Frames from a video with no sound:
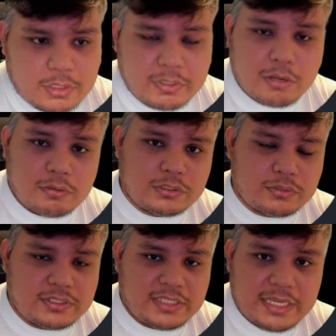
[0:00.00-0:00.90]
You will also
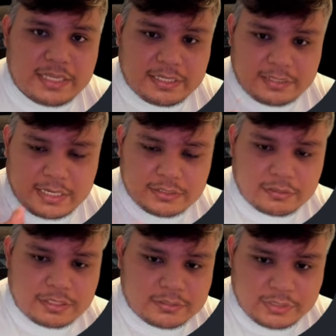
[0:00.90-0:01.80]
see an
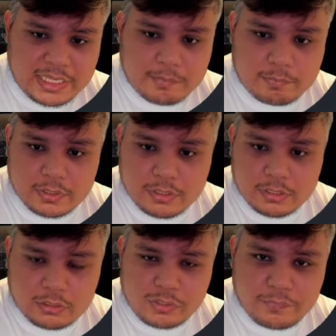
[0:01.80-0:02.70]
SLS Steam
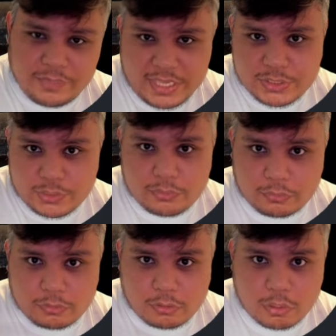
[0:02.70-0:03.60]
notification
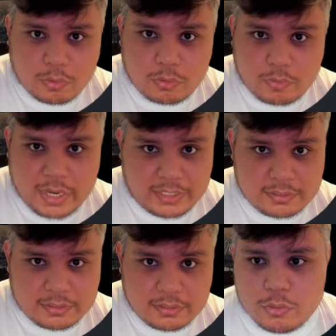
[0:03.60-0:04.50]
on the lower right.
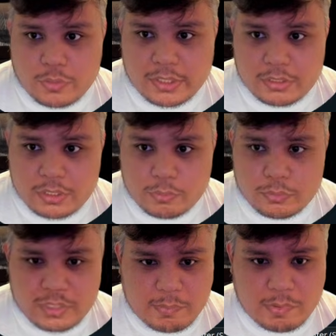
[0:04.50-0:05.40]
We can go
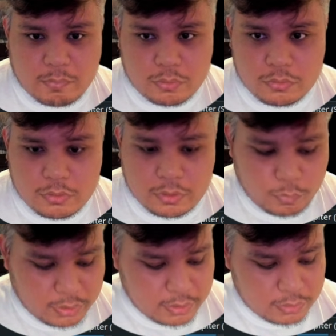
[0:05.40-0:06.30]
to gaming mode and
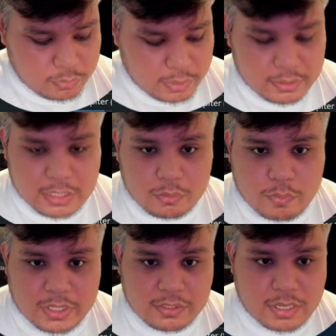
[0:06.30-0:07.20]
we're gonna try that right